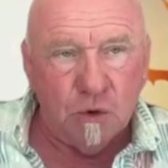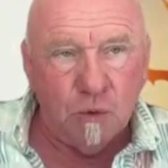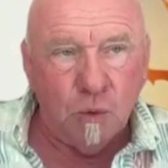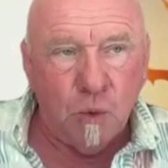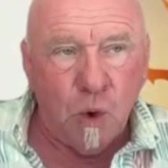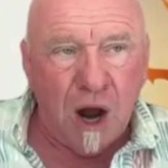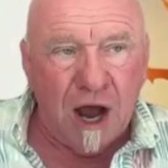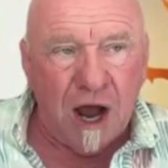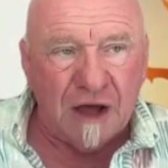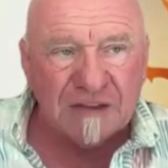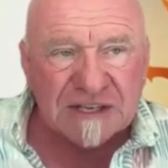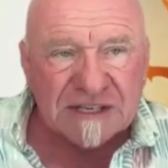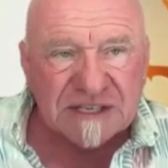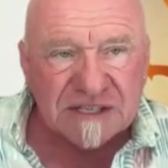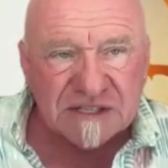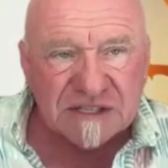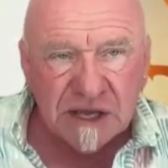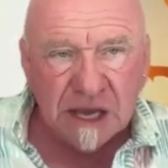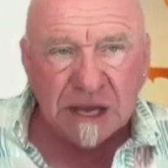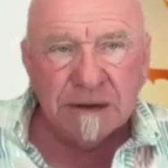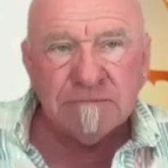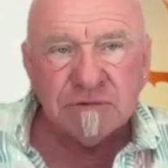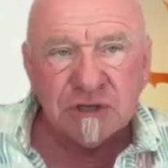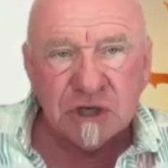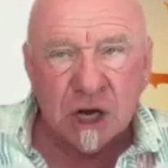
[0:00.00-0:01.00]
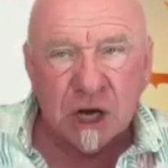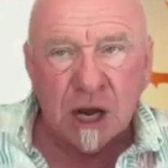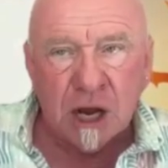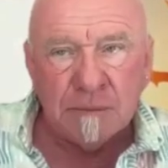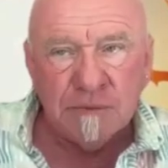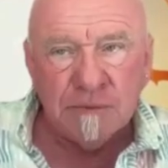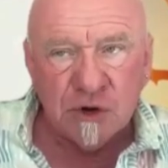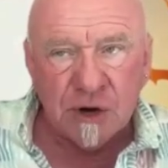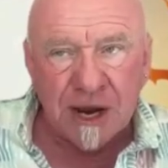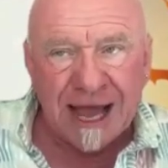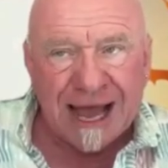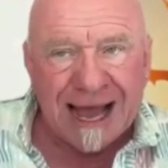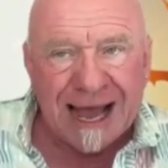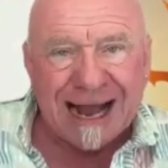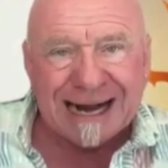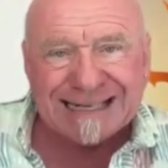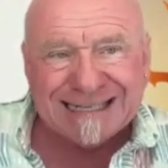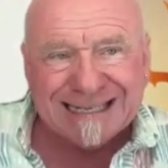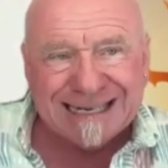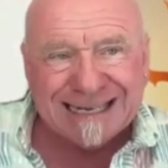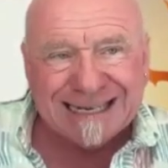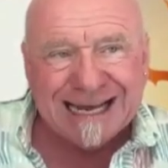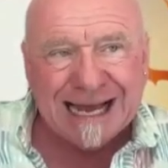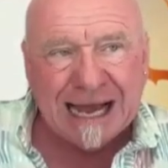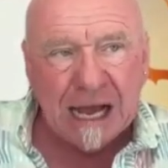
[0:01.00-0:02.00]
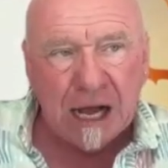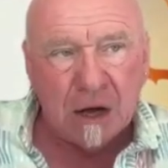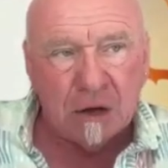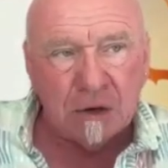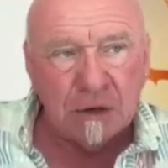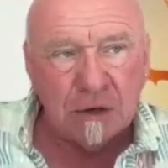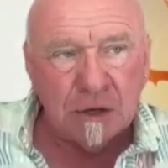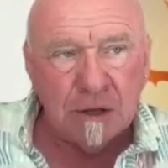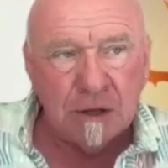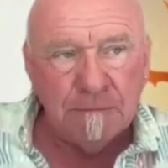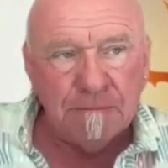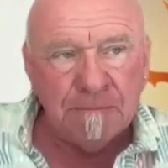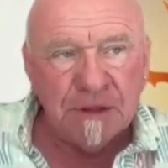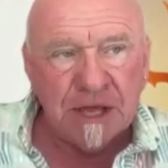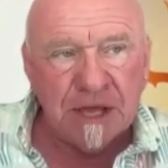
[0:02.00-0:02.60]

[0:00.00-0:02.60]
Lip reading: while at the same time you're acting out,